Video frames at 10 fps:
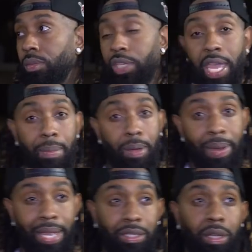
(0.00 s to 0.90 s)
jam up
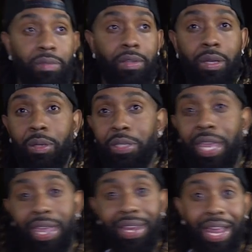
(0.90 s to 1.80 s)
like surfing or
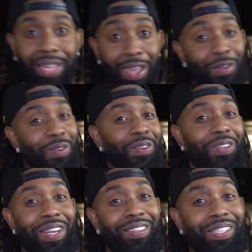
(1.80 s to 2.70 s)
shit like that.
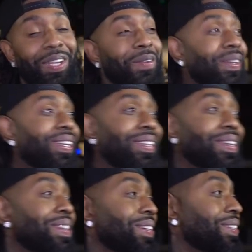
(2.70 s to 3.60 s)
Ooh, that was dope. What?
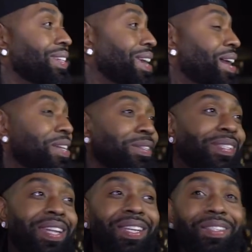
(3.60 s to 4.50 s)
Yeah, I already
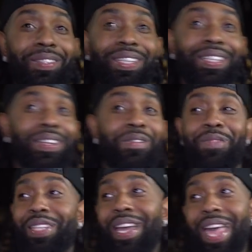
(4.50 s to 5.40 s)
was talking some shit though,
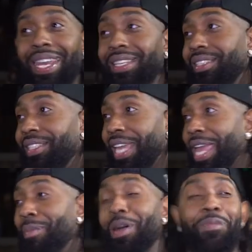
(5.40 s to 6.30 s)
but no, I didn't
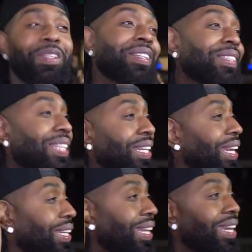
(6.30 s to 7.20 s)
jam up or no shit
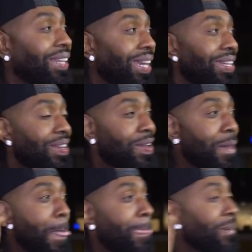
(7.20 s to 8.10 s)
like that. Like,
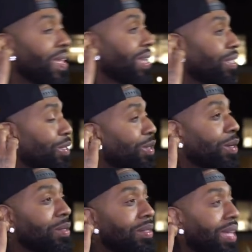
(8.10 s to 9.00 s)
yeah, so you
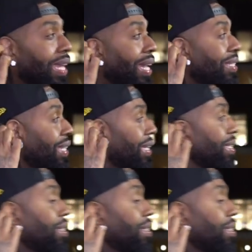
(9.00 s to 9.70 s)
know, like I said.